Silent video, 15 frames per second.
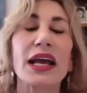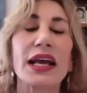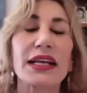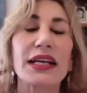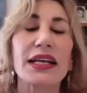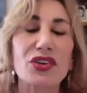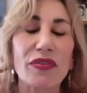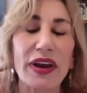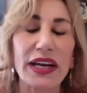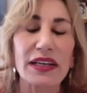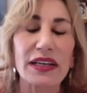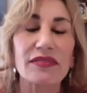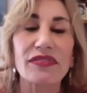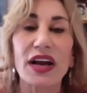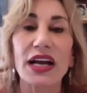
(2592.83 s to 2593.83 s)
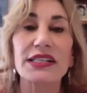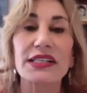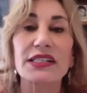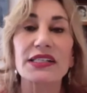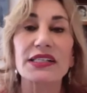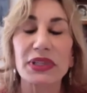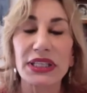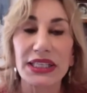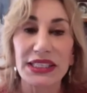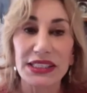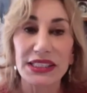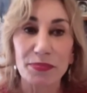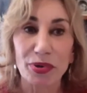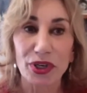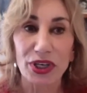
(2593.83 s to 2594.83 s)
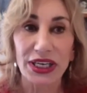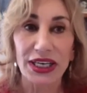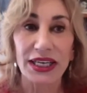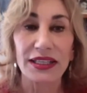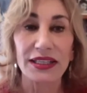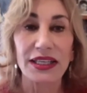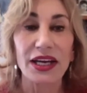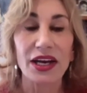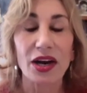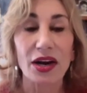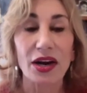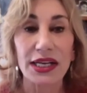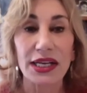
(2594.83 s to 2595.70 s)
it's great advice. Please put it in there.